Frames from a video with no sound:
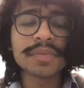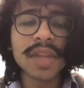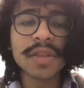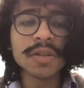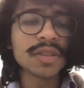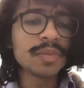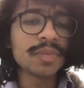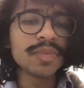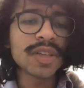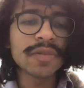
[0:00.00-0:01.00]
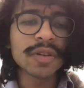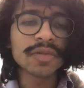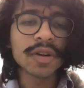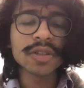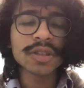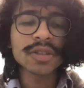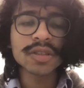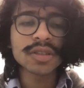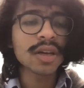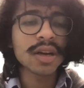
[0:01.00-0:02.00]
there's different
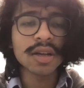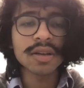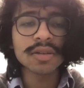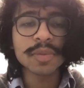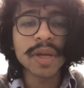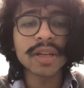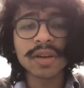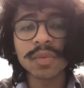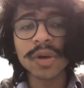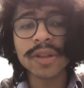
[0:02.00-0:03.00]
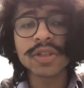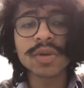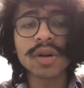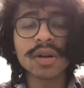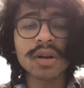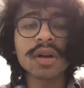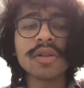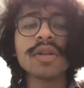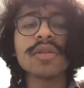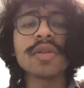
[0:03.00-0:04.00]
functions depending on where
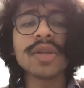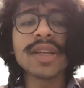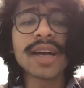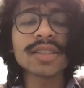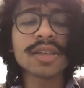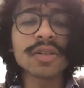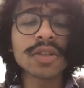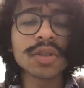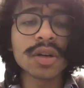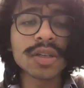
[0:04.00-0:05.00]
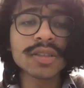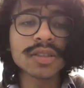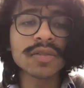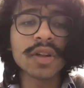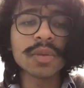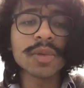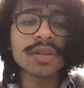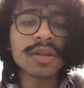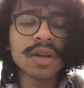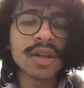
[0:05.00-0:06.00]
the lead asset or the drug is in
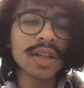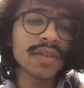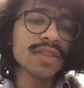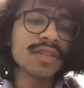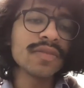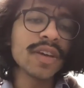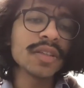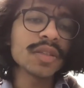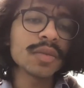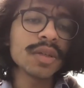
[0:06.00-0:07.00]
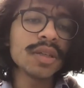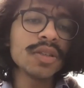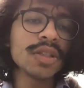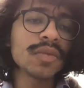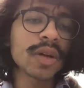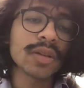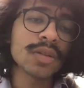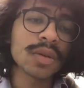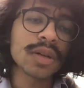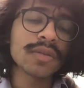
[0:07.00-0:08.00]
development. Like if it's in phase 3, chief
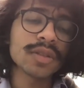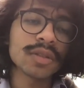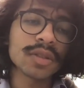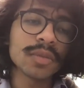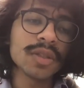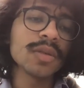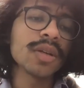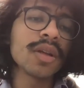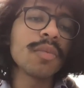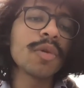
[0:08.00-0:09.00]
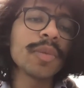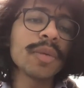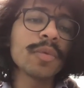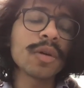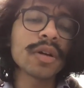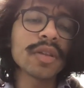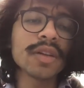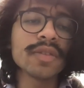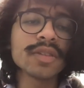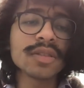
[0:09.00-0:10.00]
regulatory officer is going to be doing a lot more paperwork than
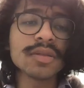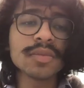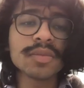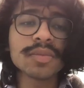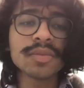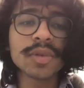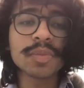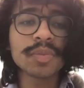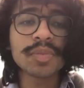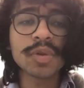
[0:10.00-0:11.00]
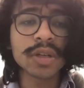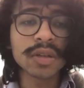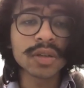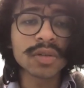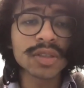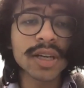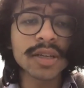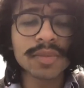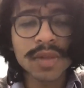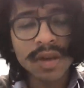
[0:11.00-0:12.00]
if it's in the preclinical
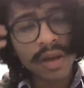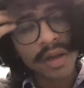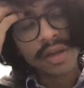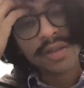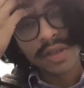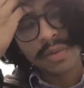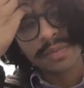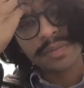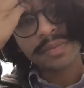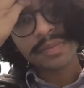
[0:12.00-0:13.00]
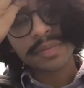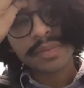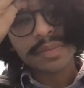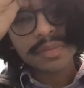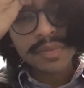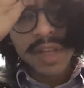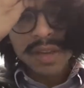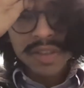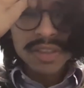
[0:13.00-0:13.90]
setting. So this